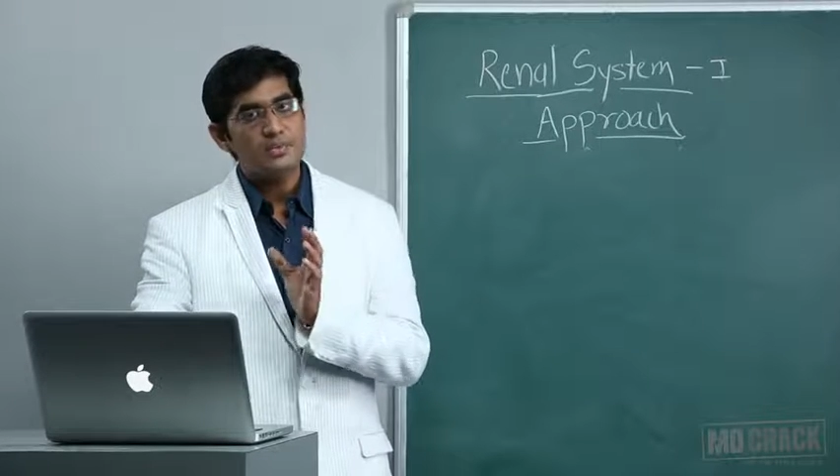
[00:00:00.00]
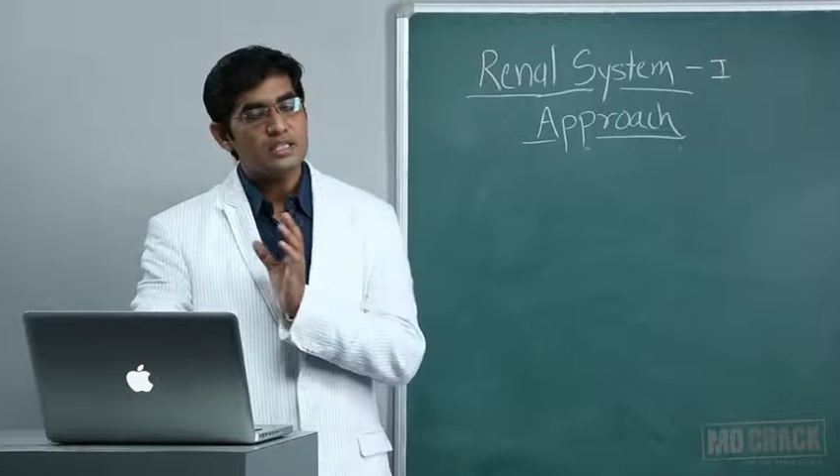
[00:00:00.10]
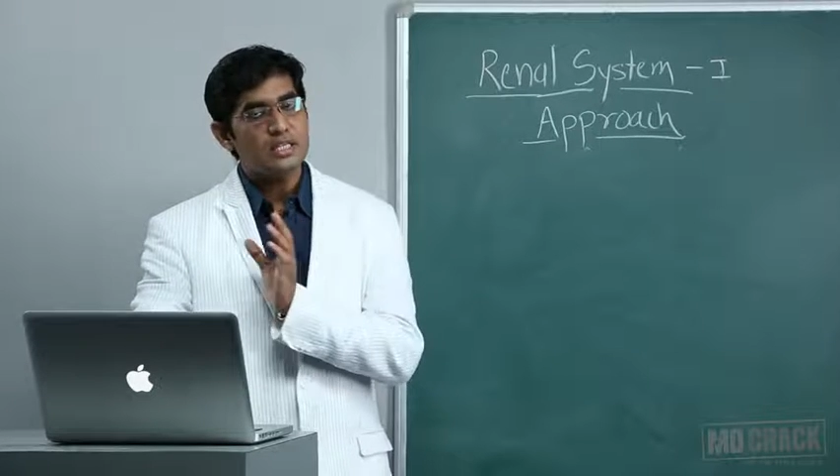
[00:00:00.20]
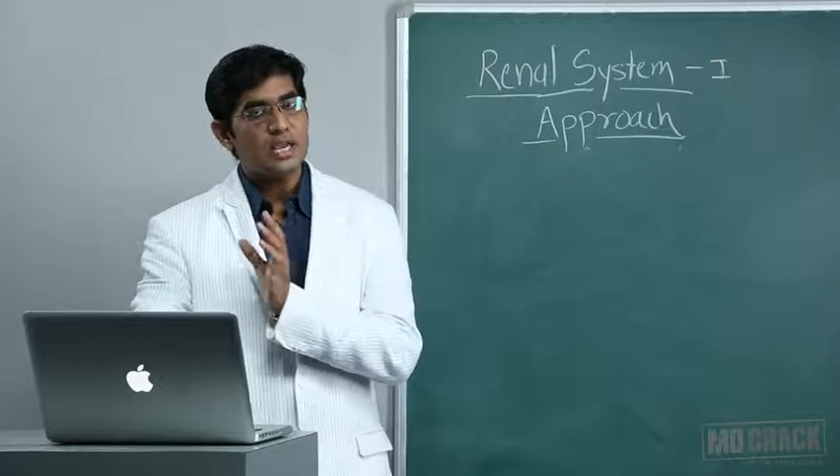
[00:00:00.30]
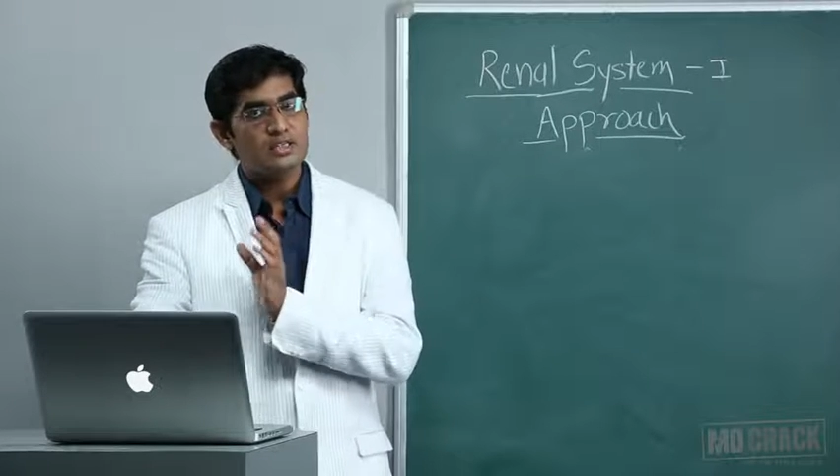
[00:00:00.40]

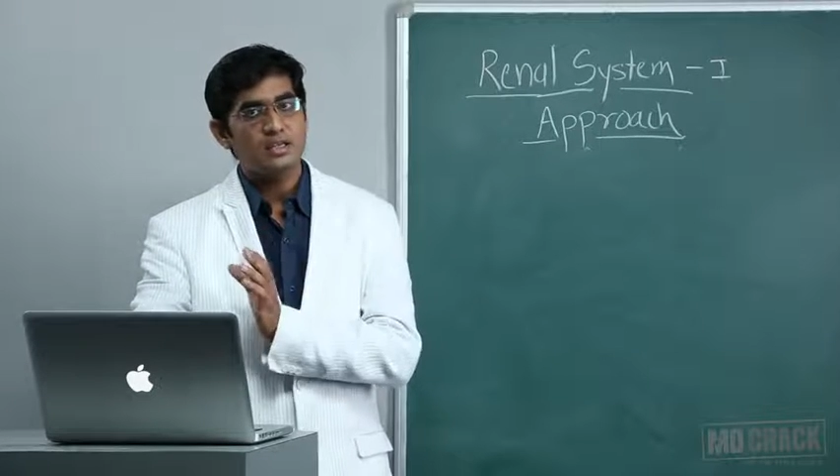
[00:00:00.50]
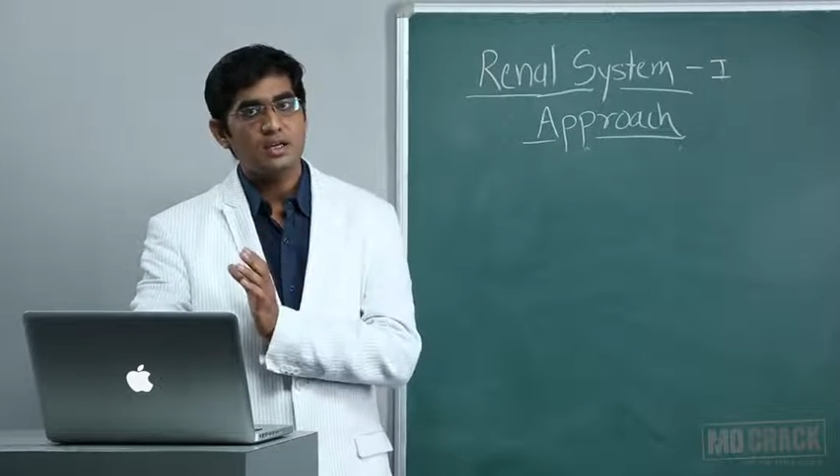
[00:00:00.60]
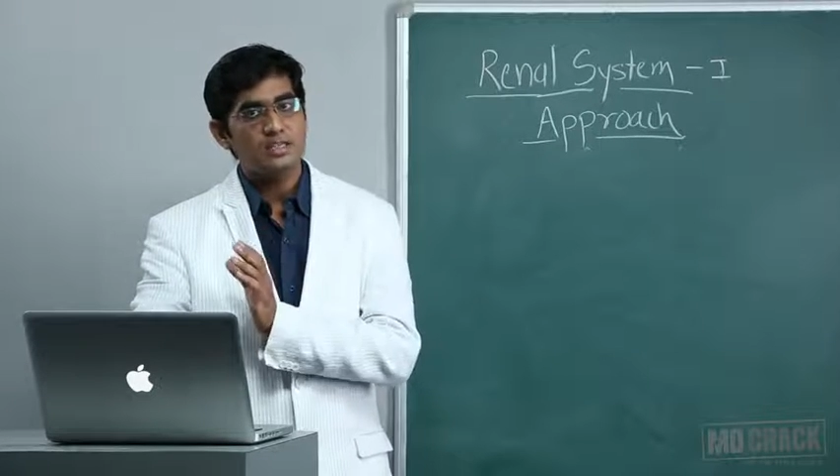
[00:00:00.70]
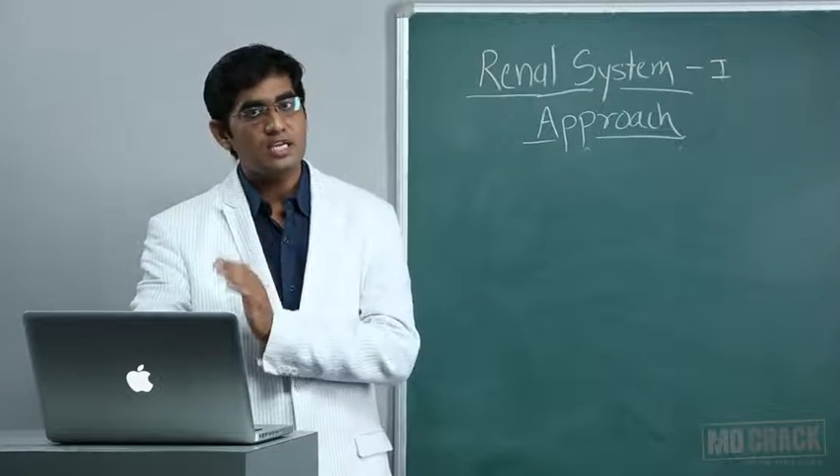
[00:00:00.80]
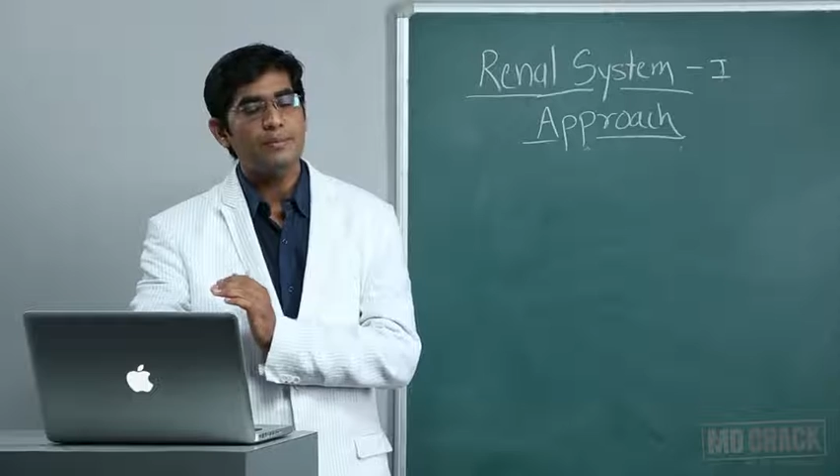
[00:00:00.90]
stick
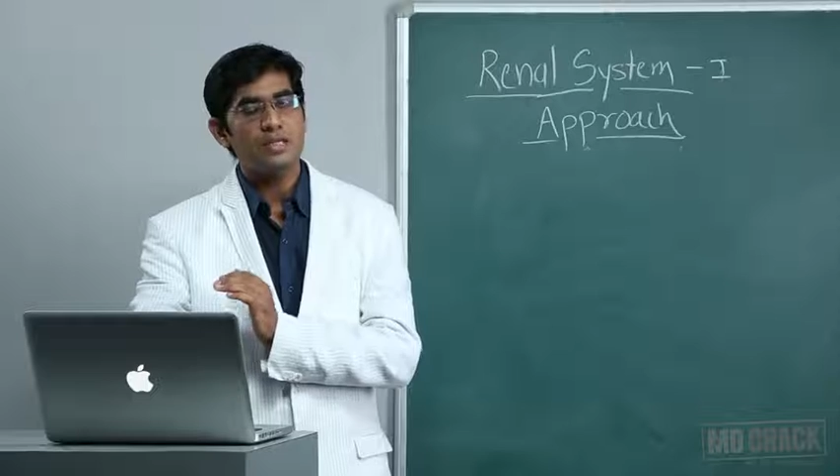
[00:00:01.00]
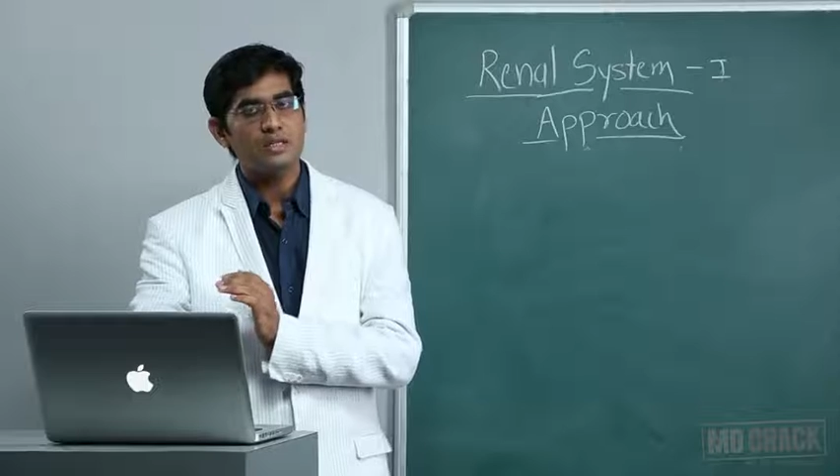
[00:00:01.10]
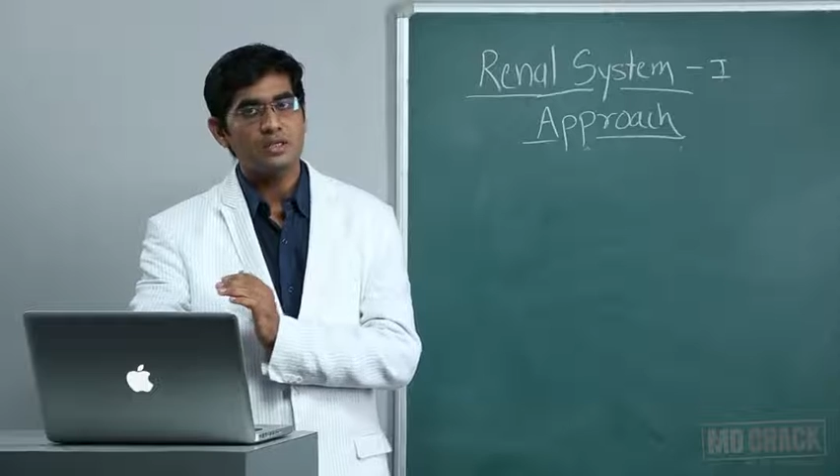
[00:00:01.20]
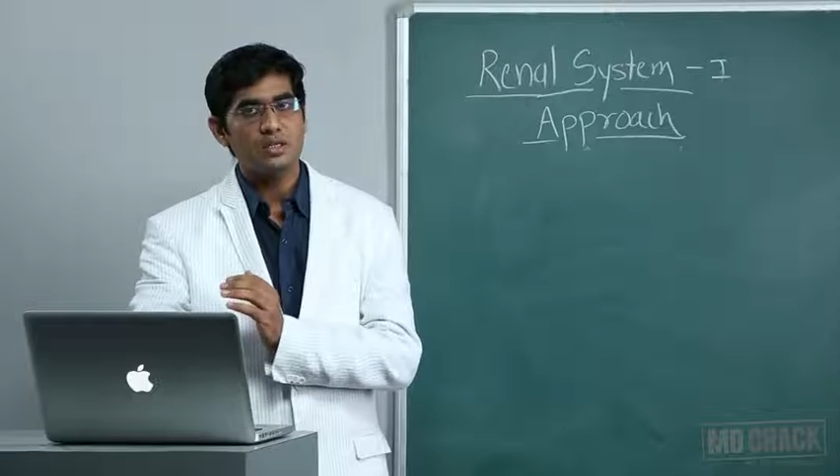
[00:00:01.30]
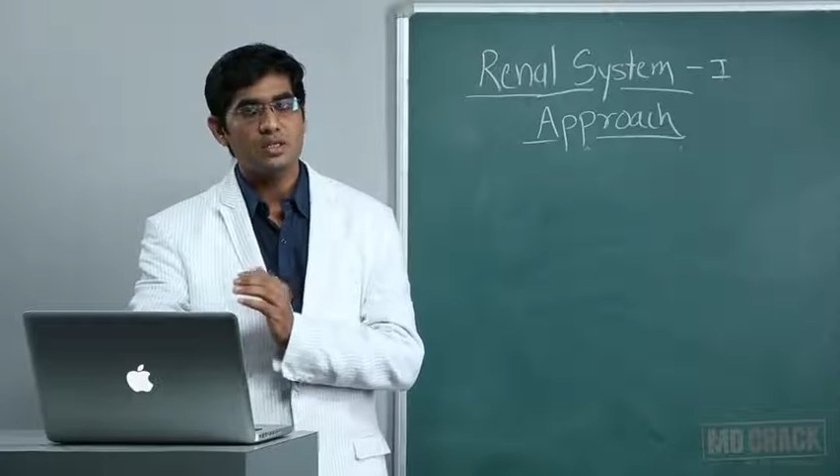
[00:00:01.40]

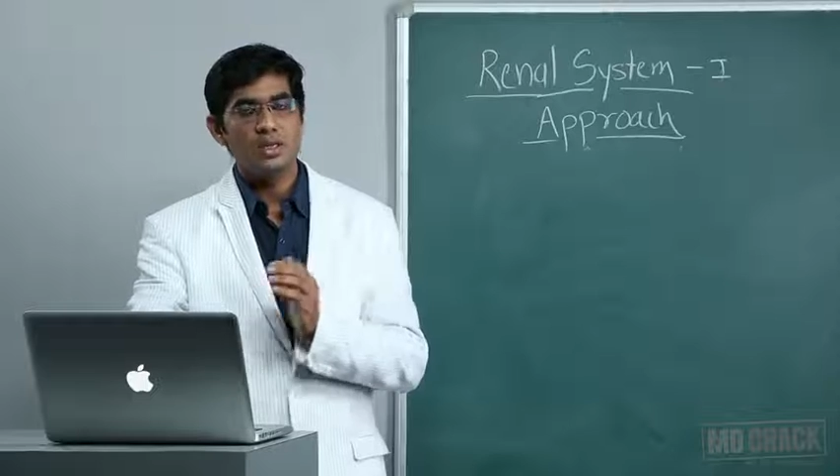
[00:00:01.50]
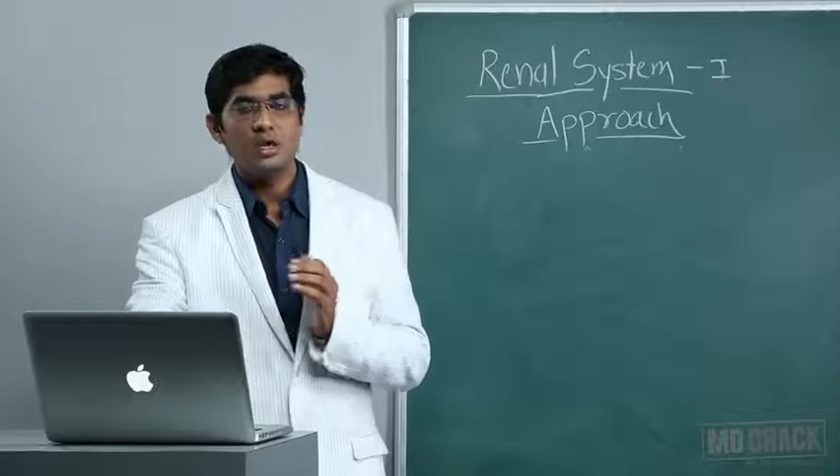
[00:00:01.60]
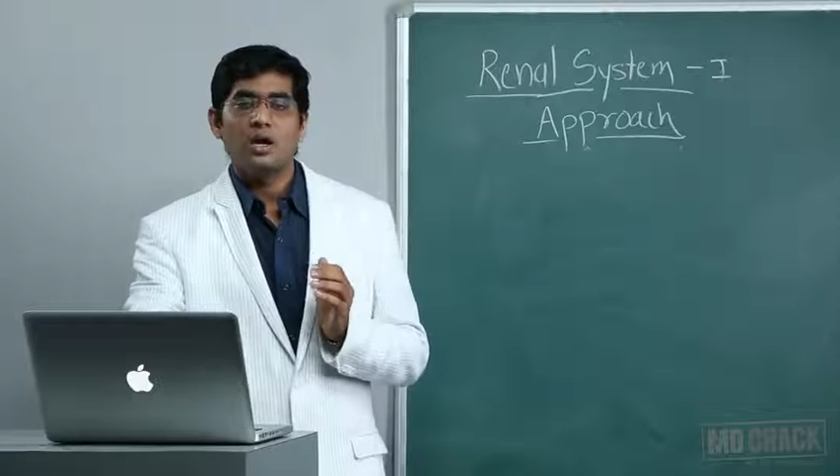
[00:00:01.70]
examination